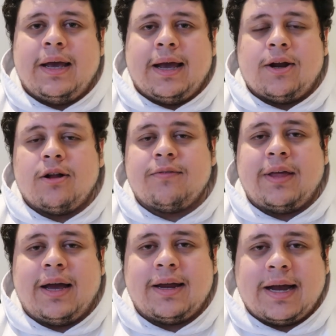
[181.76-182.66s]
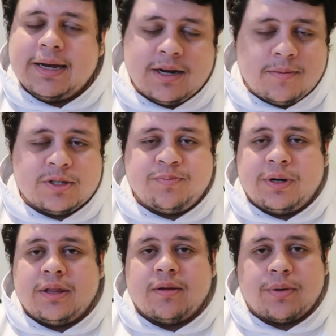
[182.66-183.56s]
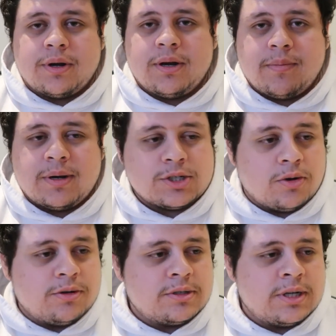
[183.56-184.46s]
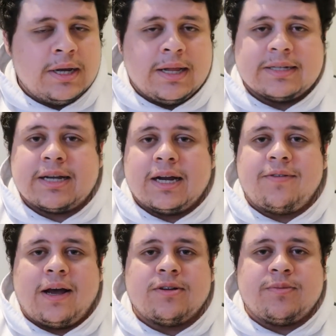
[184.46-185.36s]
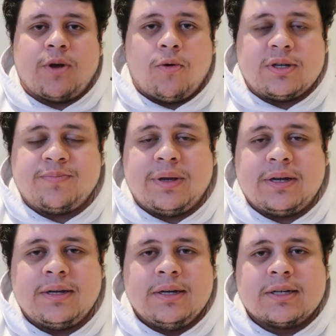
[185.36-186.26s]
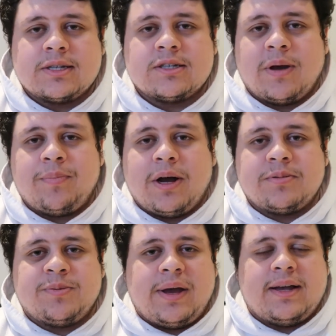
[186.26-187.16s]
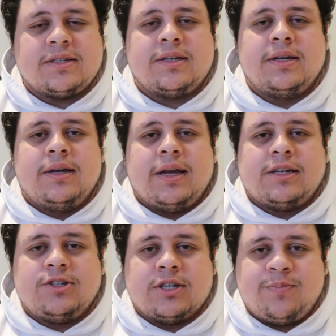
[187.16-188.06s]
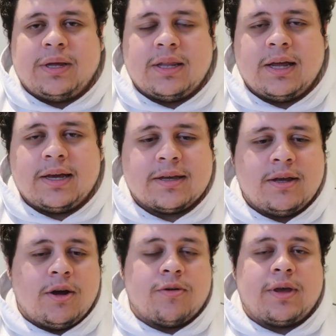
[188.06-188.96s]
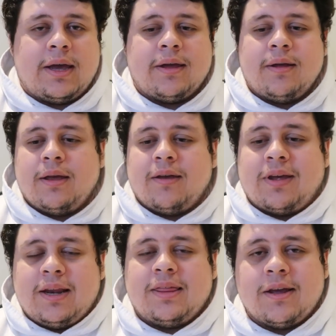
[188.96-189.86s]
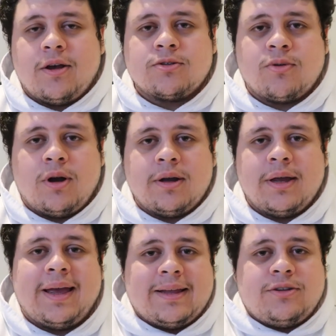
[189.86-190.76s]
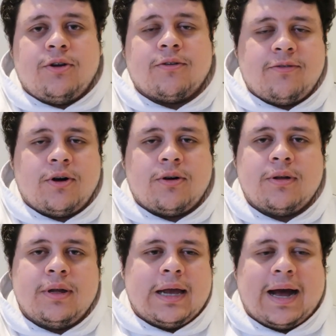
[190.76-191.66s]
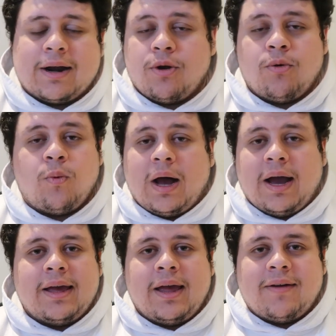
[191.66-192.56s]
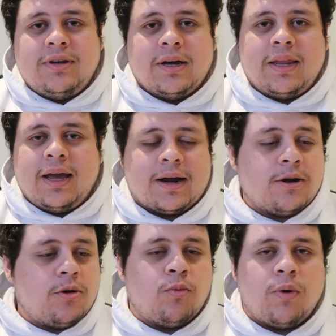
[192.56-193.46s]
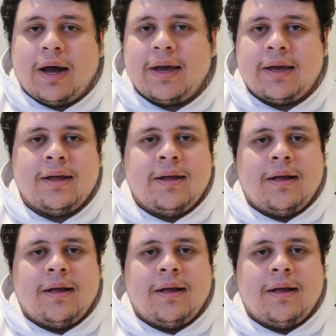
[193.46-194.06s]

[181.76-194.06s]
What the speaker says: and all of that, I ended up just putting the burden on my shoulders. That's kind of how it's always been since my pops passed. It's just been like, okay, if anything goes wrong, it's your fault. I don't know why I've done that. I don't know why.